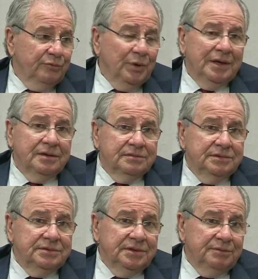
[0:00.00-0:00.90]
Well,
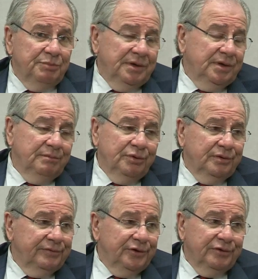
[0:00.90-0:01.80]
depending
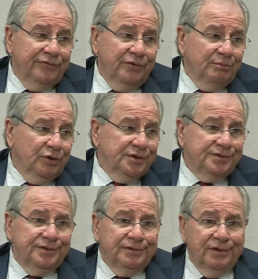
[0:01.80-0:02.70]
upon, if you're
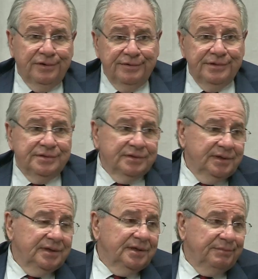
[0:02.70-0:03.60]
Boston, Lawrence,
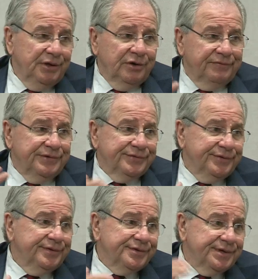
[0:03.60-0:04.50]
Lynn, I mean,
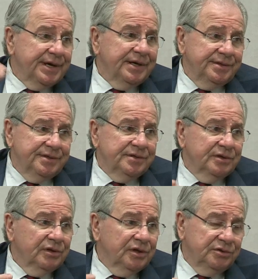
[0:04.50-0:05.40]
obviously the size has a
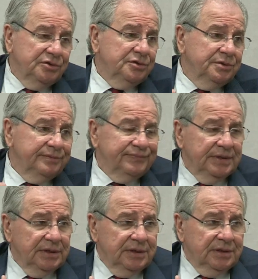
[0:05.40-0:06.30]
lot to do with
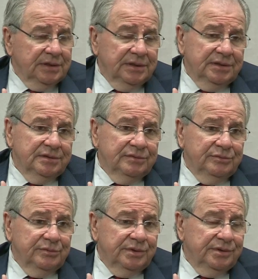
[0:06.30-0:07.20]

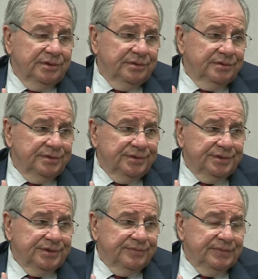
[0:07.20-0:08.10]
whether there's
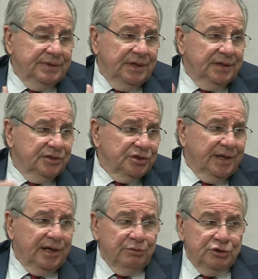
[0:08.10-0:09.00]
English
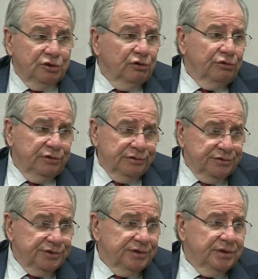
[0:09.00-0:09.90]
language
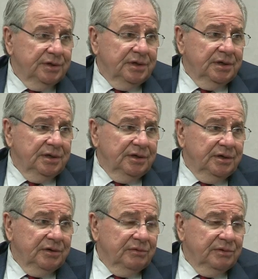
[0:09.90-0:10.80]
learners,
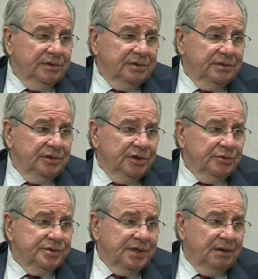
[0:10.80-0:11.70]

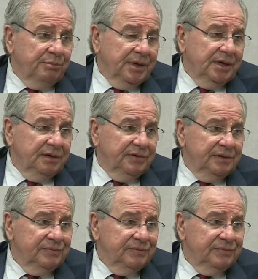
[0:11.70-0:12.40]
is that part of it.